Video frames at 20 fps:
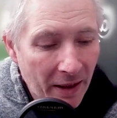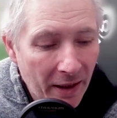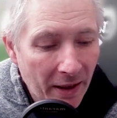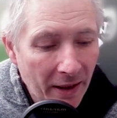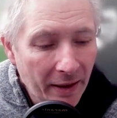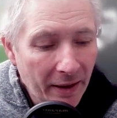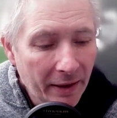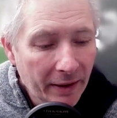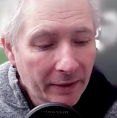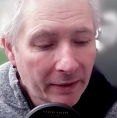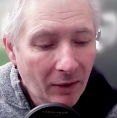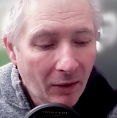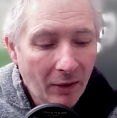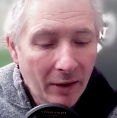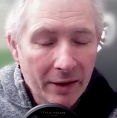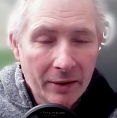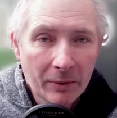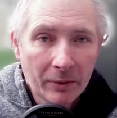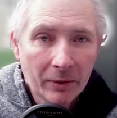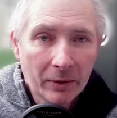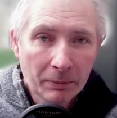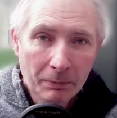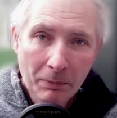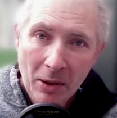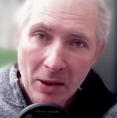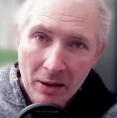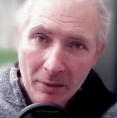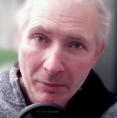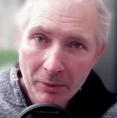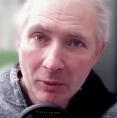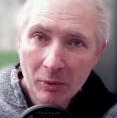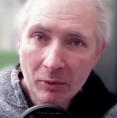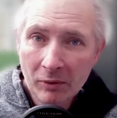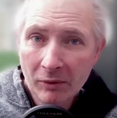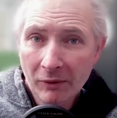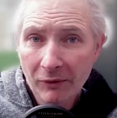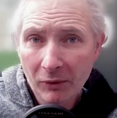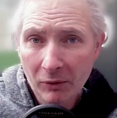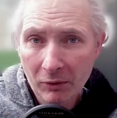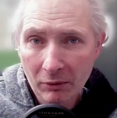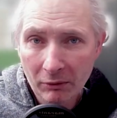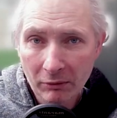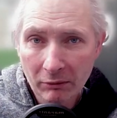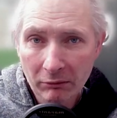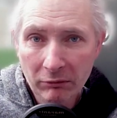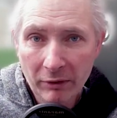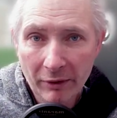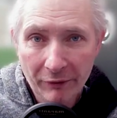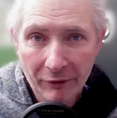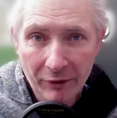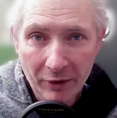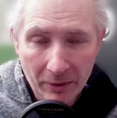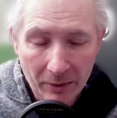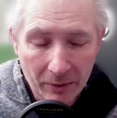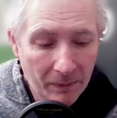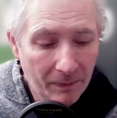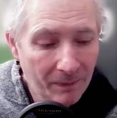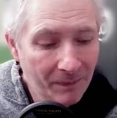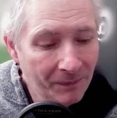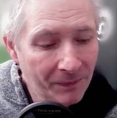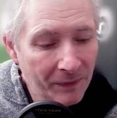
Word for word: is I use purple for a review,